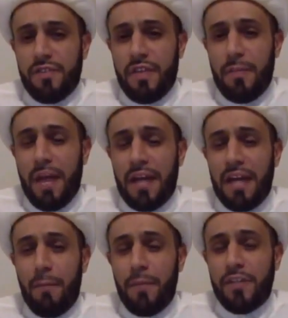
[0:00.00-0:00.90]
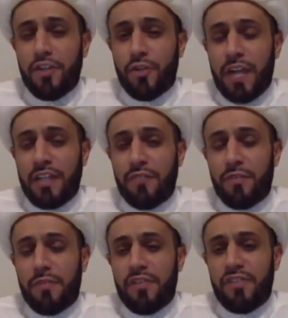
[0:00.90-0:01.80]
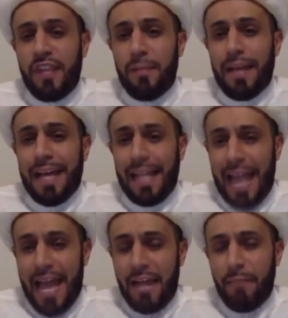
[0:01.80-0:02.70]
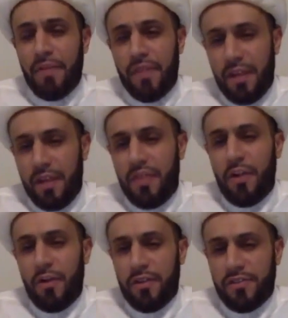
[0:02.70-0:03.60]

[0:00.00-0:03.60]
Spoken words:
They might not be directly from the same clan, but there is.